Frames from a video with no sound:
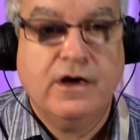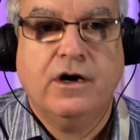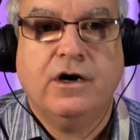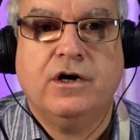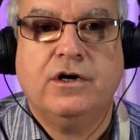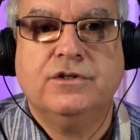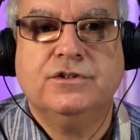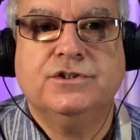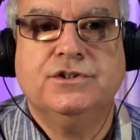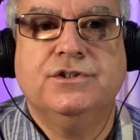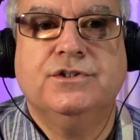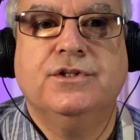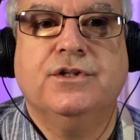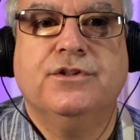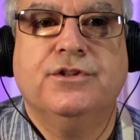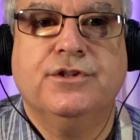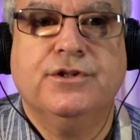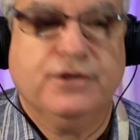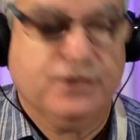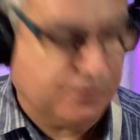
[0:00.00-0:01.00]
onto the
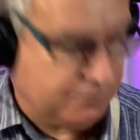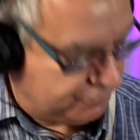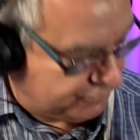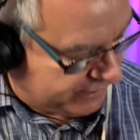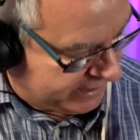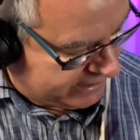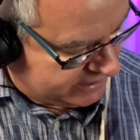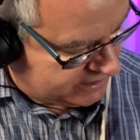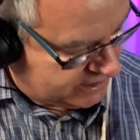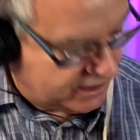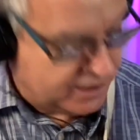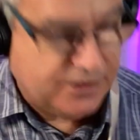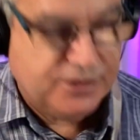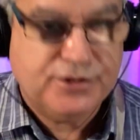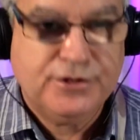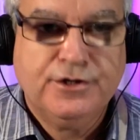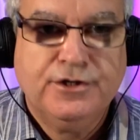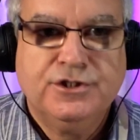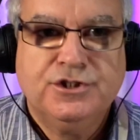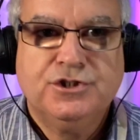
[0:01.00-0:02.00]
3rd fret,
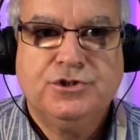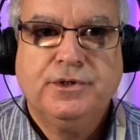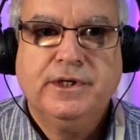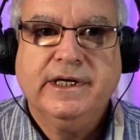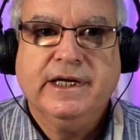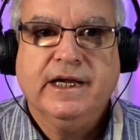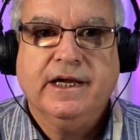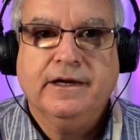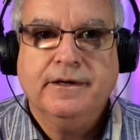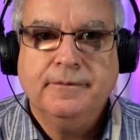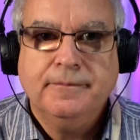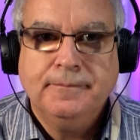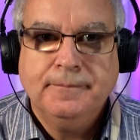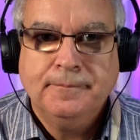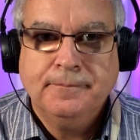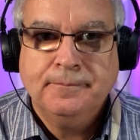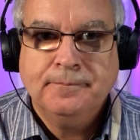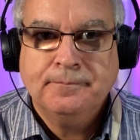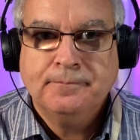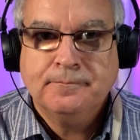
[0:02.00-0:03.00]
3rd string.
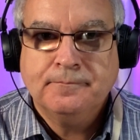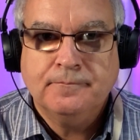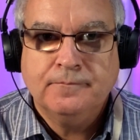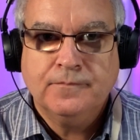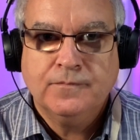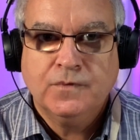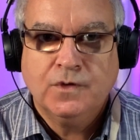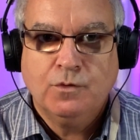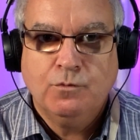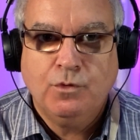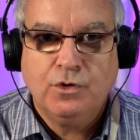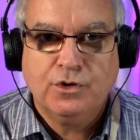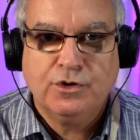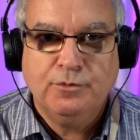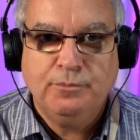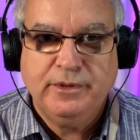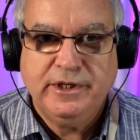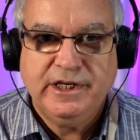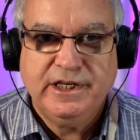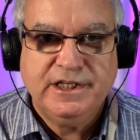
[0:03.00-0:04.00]
What
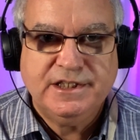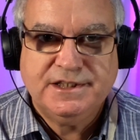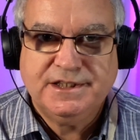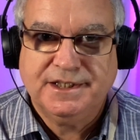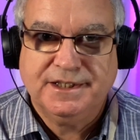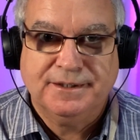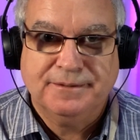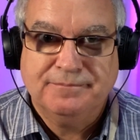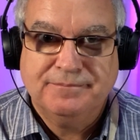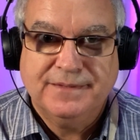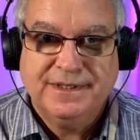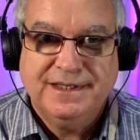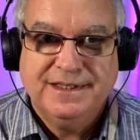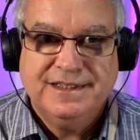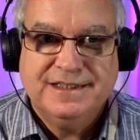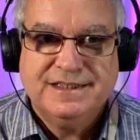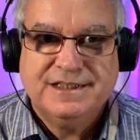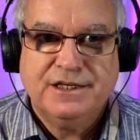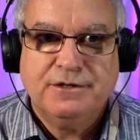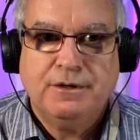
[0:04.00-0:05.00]
could be easier?
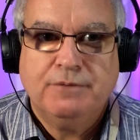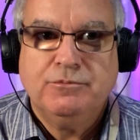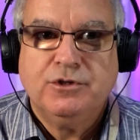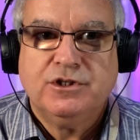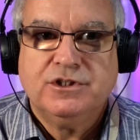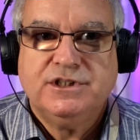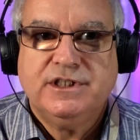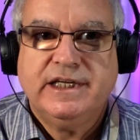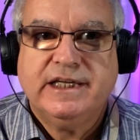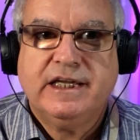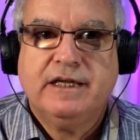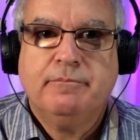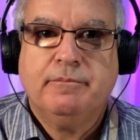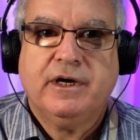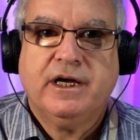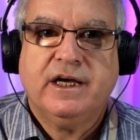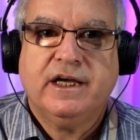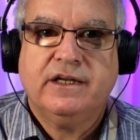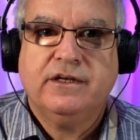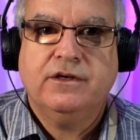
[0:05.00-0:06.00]
So I'm not taking my
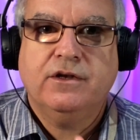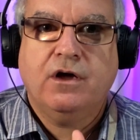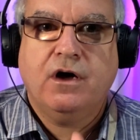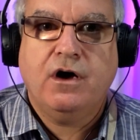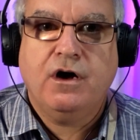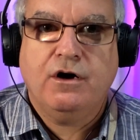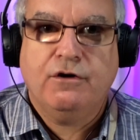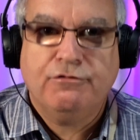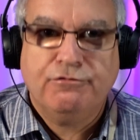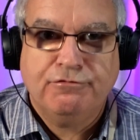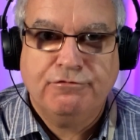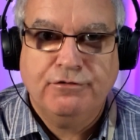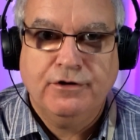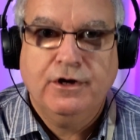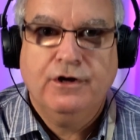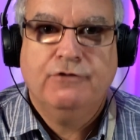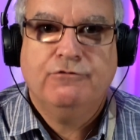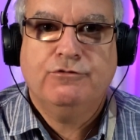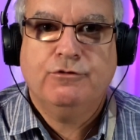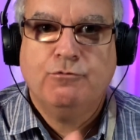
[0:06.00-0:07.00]
hand off
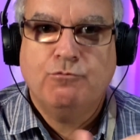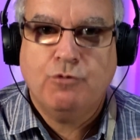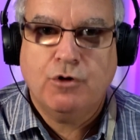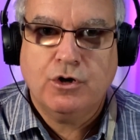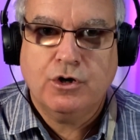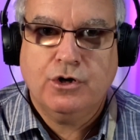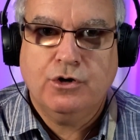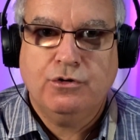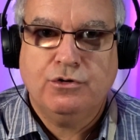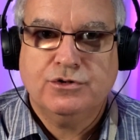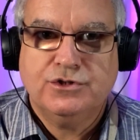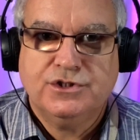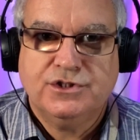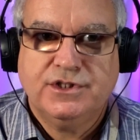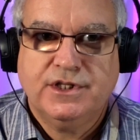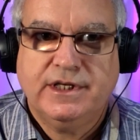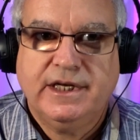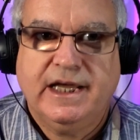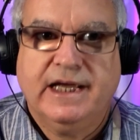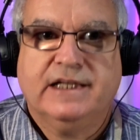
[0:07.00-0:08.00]
from one chord to
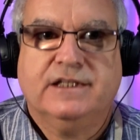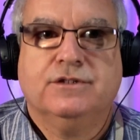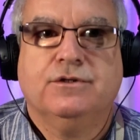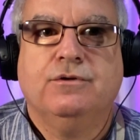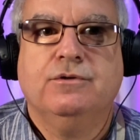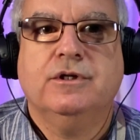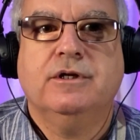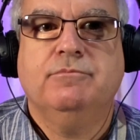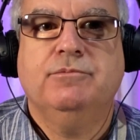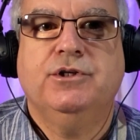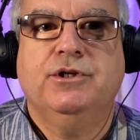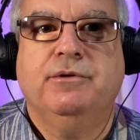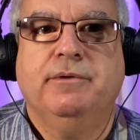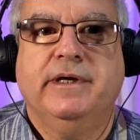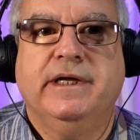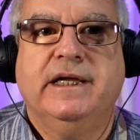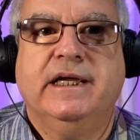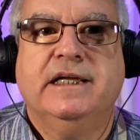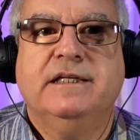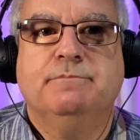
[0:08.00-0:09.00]
the next. All I'm
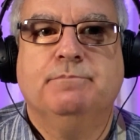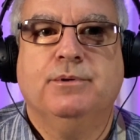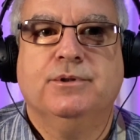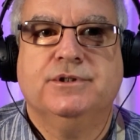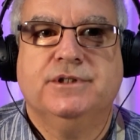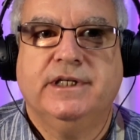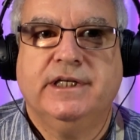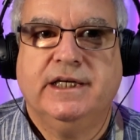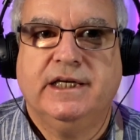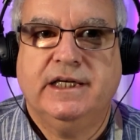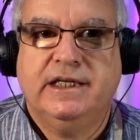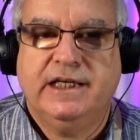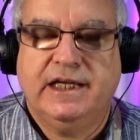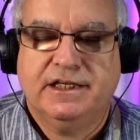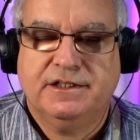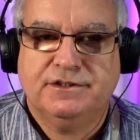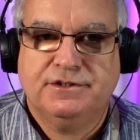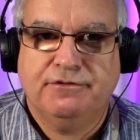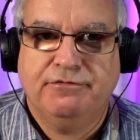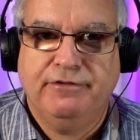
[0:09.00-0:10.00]
doing is putting an
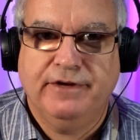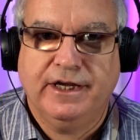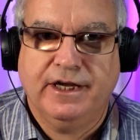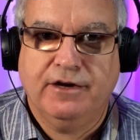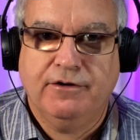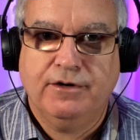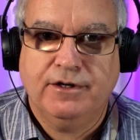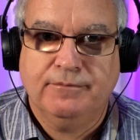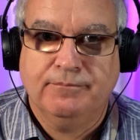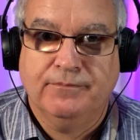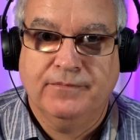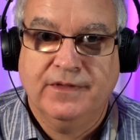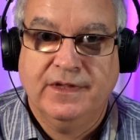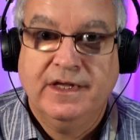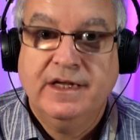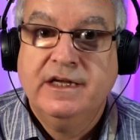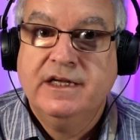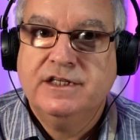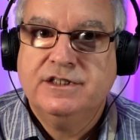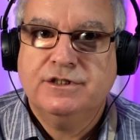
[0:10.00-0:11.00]
extra finger on.
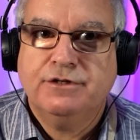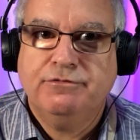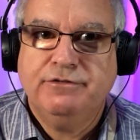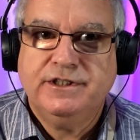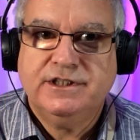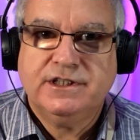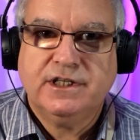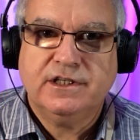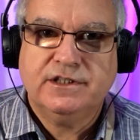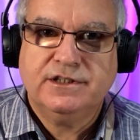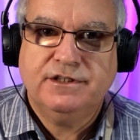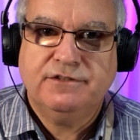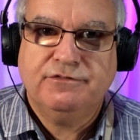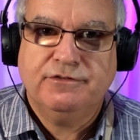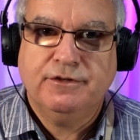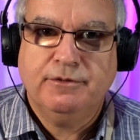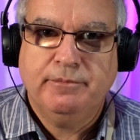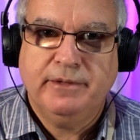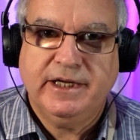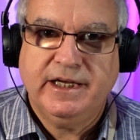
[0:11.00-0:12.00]
So if we started
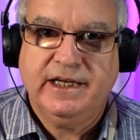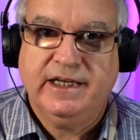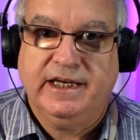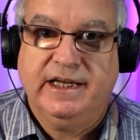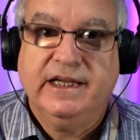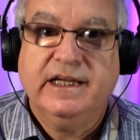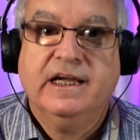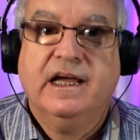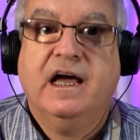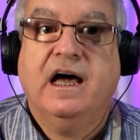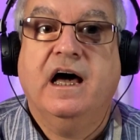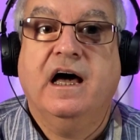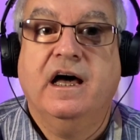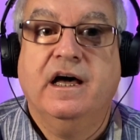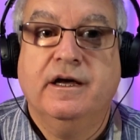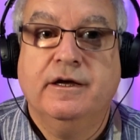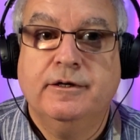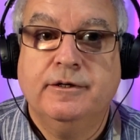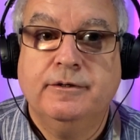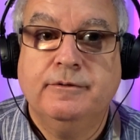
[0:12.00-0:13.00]
from the beginning,
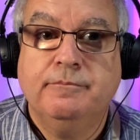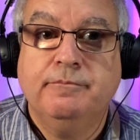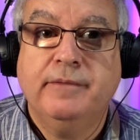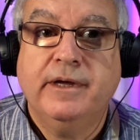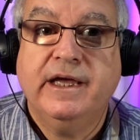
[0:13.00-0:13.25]
amazing